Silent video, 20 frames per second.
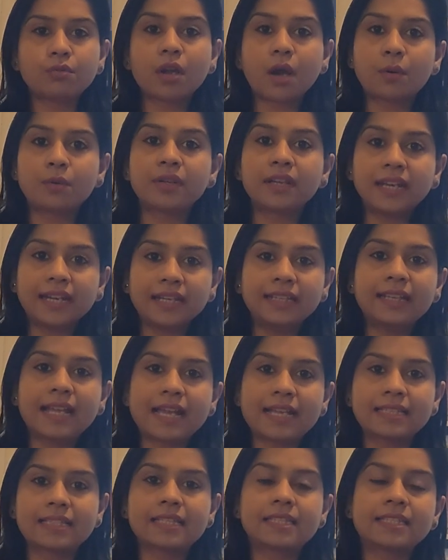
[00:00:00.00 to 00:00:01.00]
count it
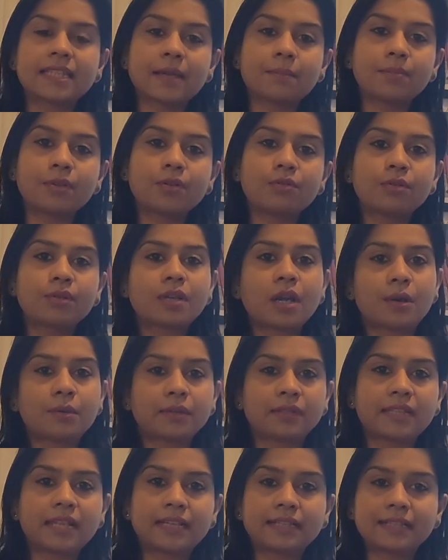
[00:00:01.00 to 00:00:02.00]
as a step, you could
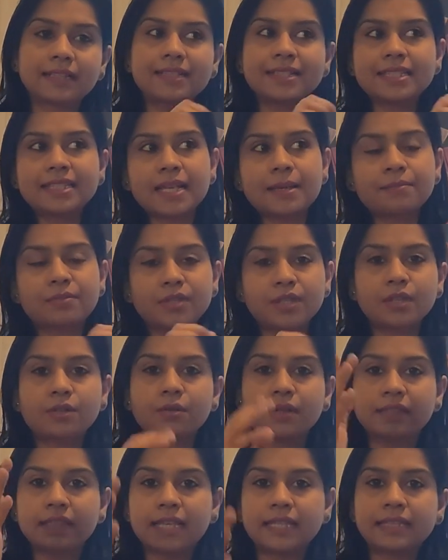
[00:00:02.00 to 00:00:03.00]
count that as step 0,
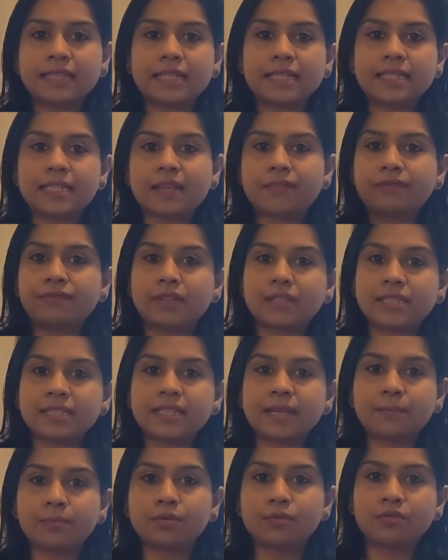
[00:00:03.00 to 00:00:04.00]
and then there's step 1,
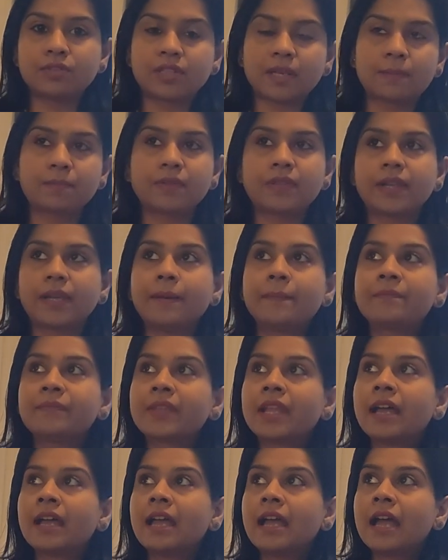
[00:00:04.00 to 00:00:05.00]
step 2, step 3.
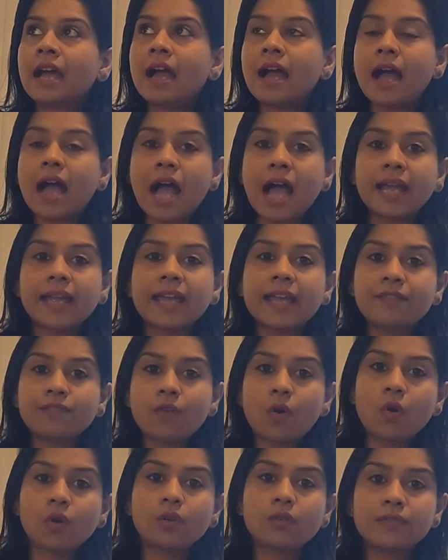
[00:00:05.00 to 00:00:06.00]
I have
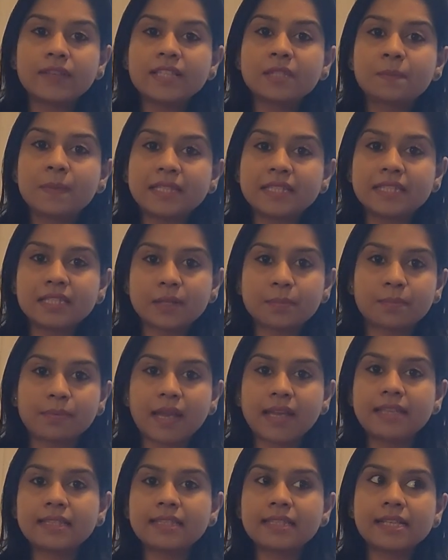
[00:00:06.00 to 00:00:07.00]
always been
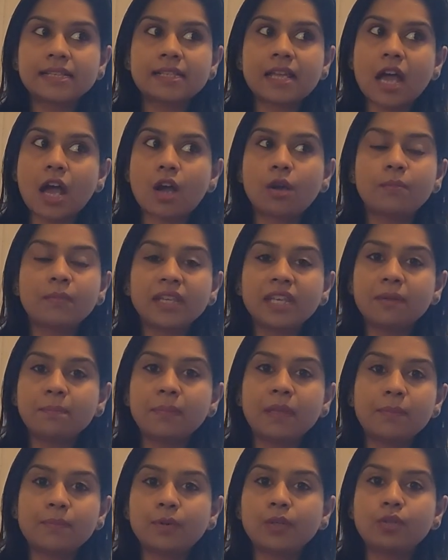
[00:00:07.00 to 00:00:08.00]
surprised that how many
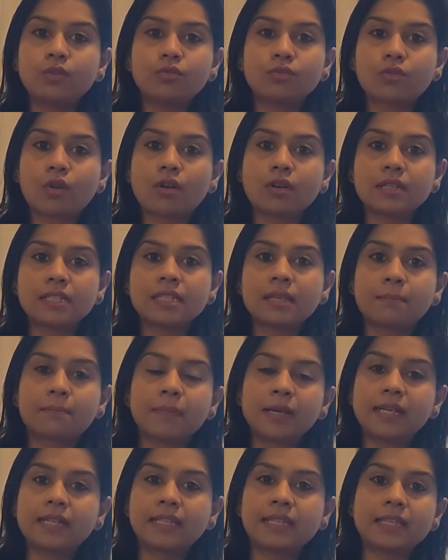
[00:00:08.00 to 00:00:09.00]
people do not
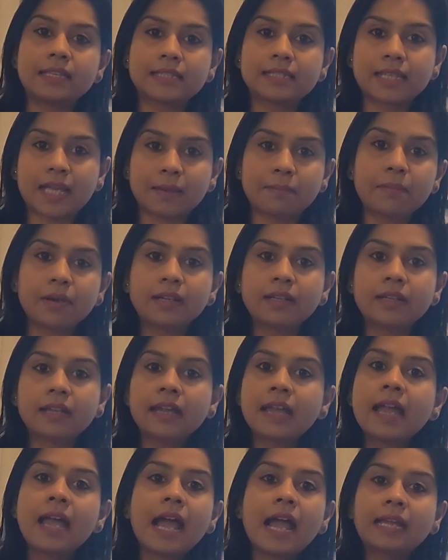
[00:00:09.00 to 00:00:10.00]
submit the assignment,
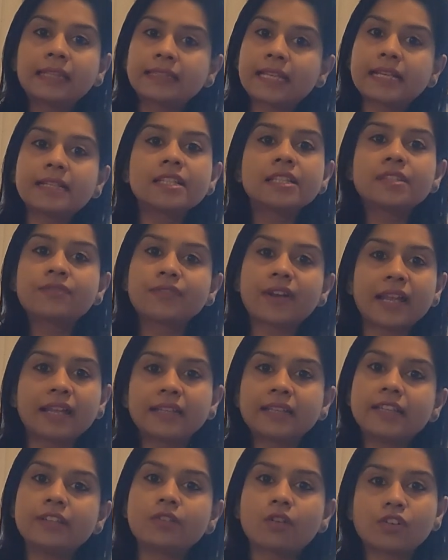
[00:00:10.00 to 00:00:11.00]
and that is
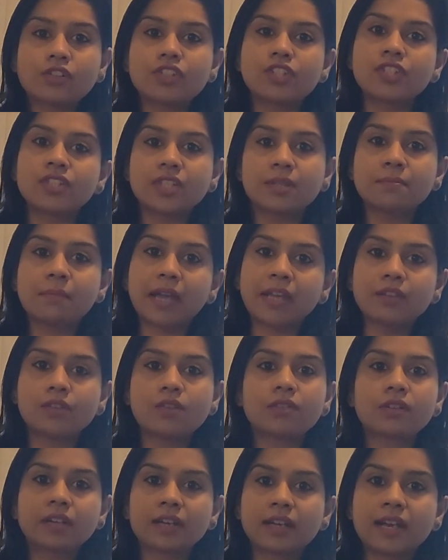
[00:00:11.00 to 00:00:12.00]
frankly not just in my
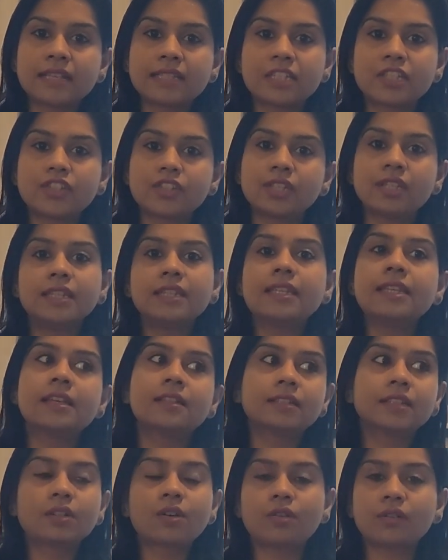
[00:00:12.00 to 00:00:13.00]
organization, in the
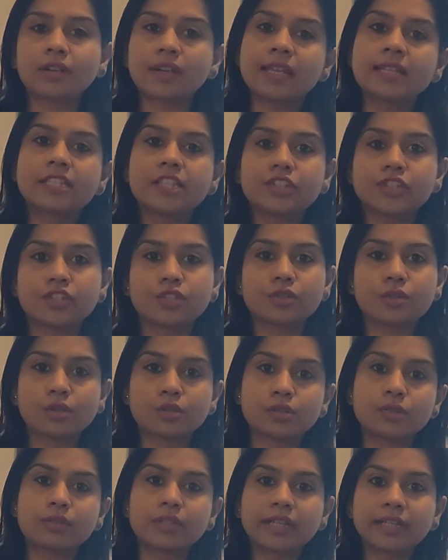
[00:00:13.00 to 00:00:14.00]
other organizations
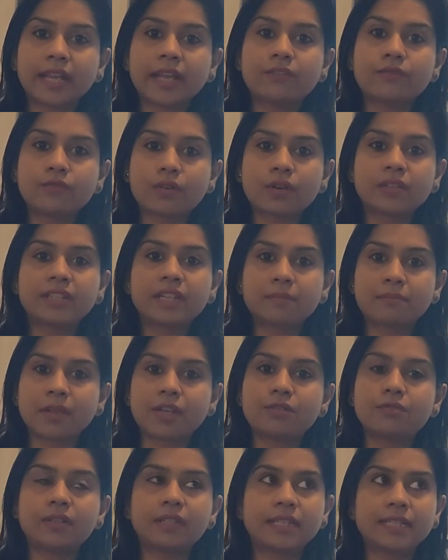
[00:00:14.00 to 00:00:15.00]
also that I've worked in
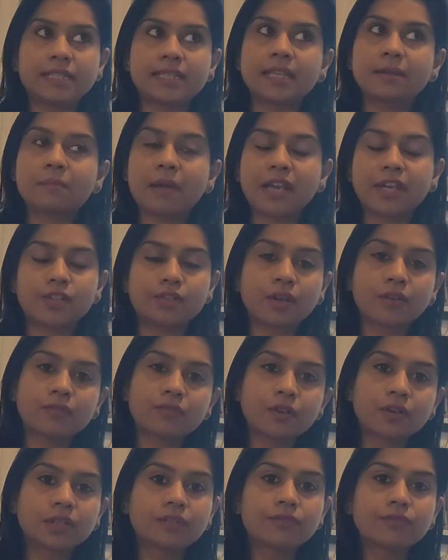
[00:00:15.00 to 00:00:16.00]
my 20s, and mind you, I've
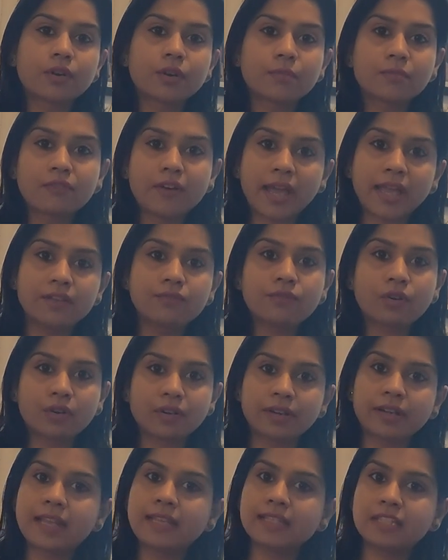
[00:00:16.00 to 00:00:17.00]
worked for 5
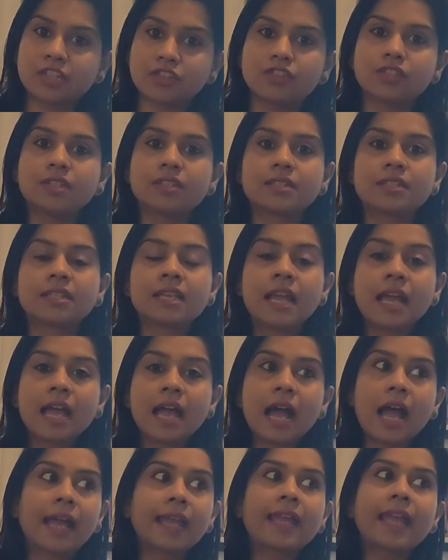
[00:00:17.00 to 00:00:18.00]
organizations.
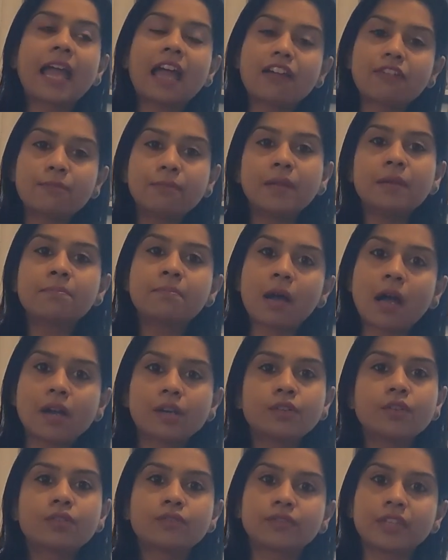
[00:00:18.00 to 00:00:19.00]
I have been
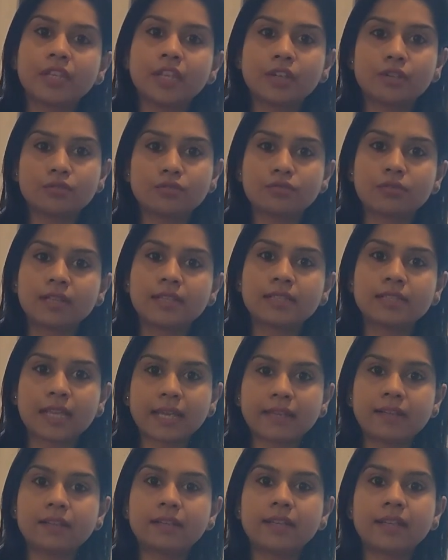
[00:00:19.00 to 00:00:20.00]
part of the recruiting
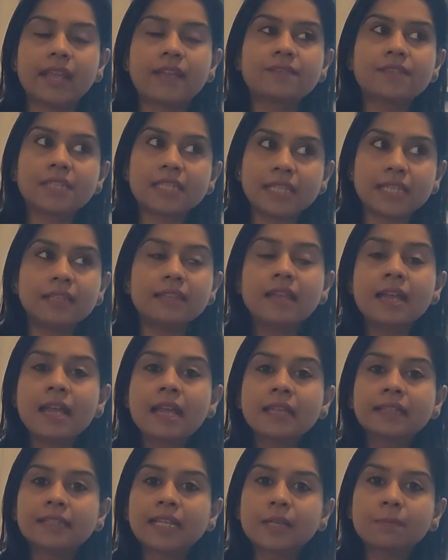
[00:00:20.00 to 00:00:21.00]
cycle, and I've seen
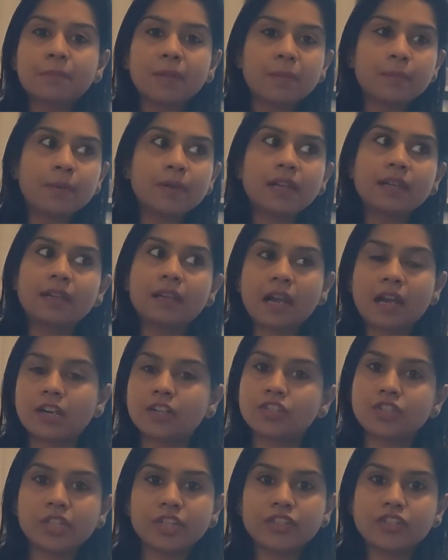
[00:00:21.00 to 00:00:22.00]
that people are
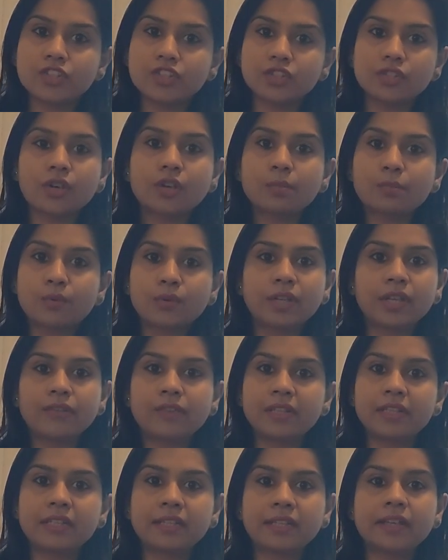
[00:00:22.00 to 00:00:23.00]
largely just not
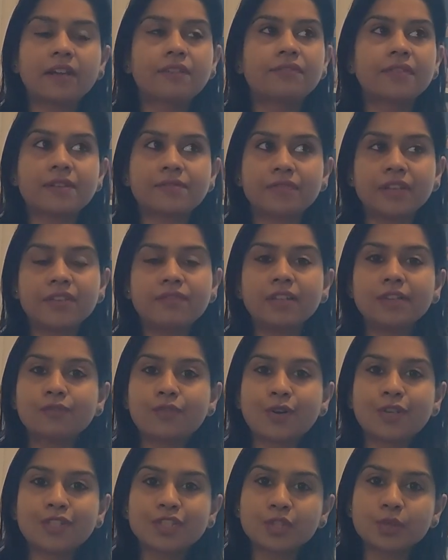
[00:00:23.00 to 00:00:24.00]
motivated enough. Everyone
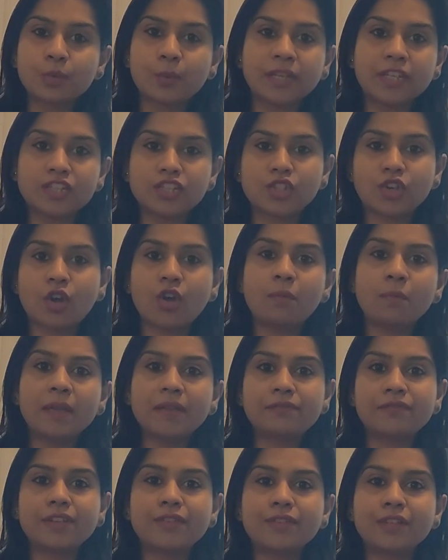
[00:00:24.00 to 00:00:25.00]
wants quick job,
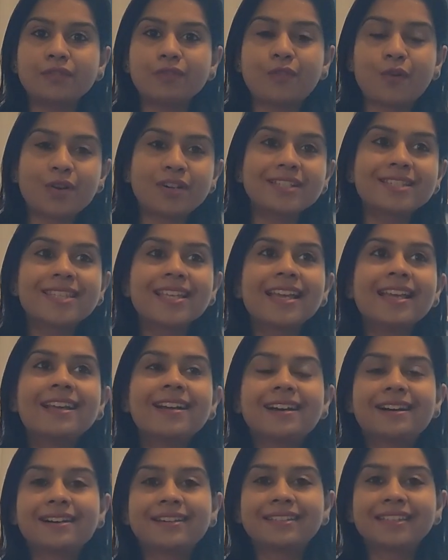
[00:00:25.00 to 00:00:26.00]
everyone wants
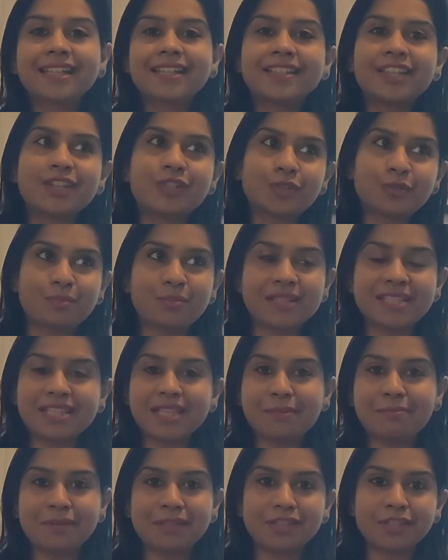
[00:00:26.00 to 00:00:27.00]
that they should be
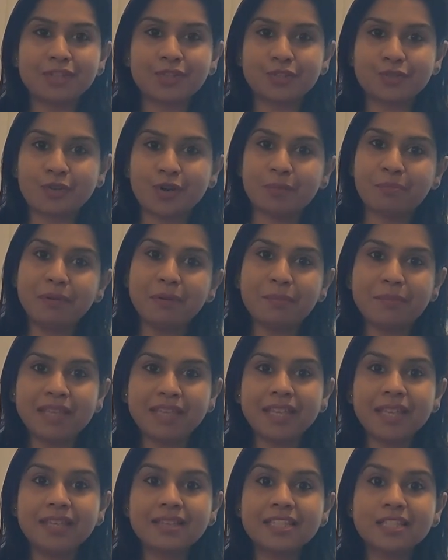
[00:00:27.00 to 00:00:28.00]
sleeping, they should not be
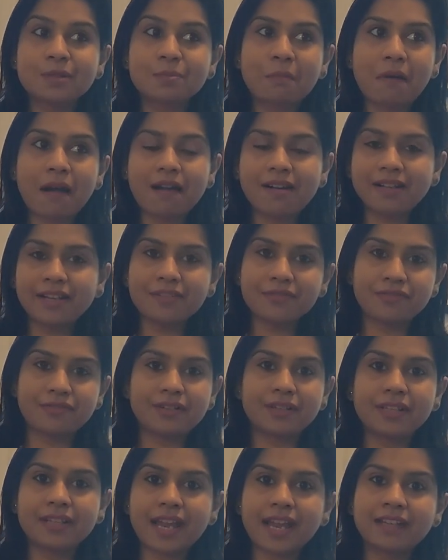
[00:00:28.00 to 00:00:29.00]
making smart
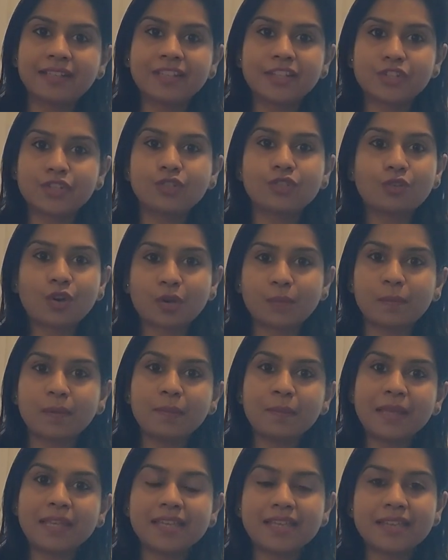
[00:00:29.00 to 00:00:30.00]
effort, and they should not be
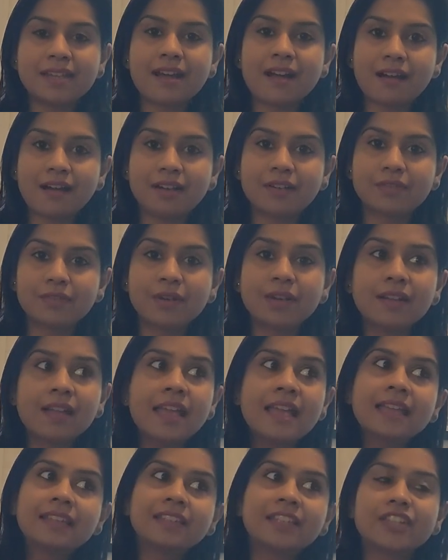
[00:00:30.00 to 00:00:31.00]
making hard work.
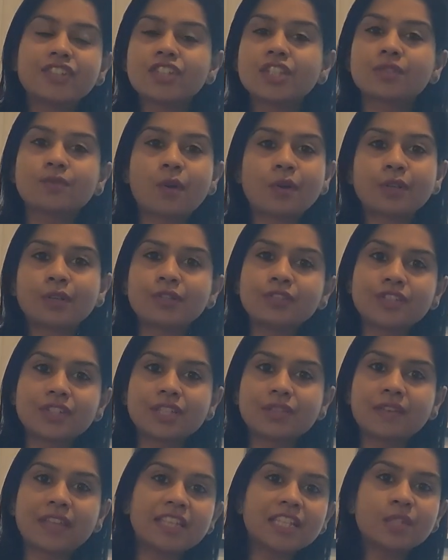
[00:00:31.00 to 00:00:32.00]
They just want to
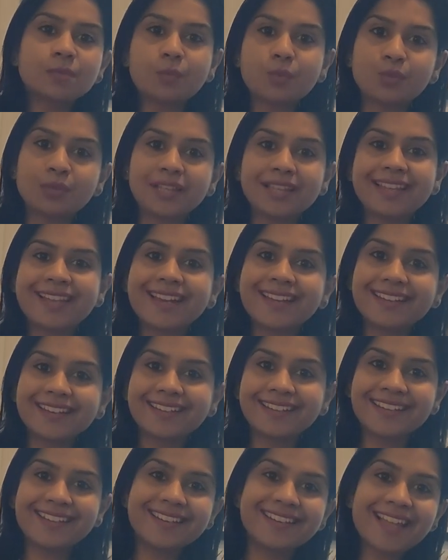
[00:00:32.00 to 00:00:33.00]
just very smoothly get
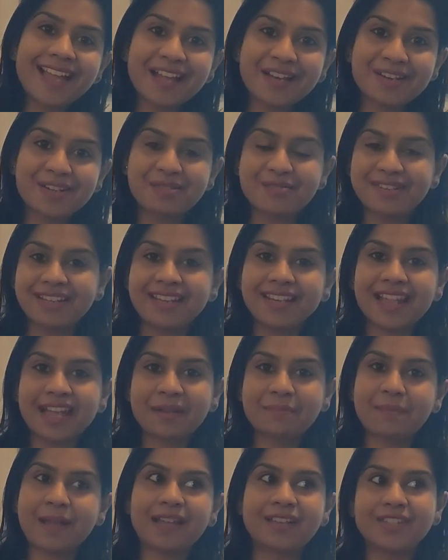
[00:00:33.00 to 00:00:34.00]
18 lakh or 20
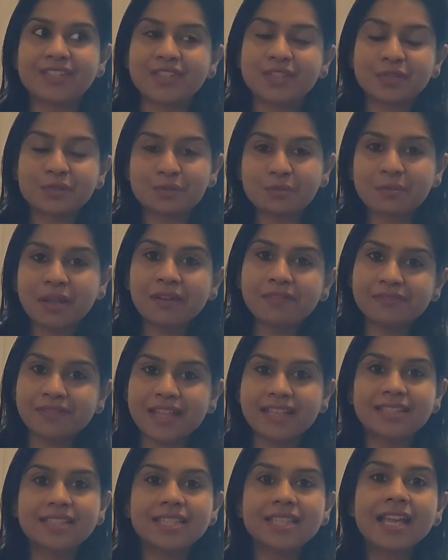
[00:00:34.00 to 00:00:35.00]
lakh packages. No, my
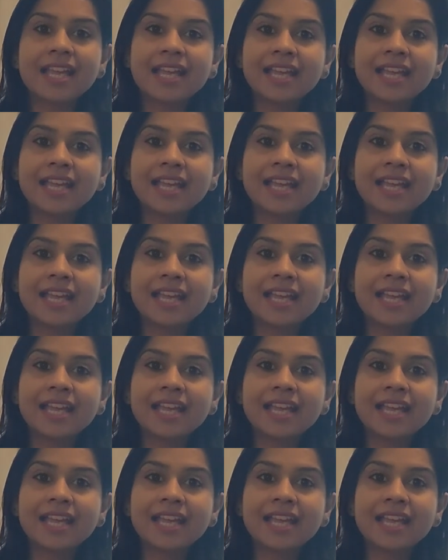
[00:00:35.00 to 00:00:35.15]
friends,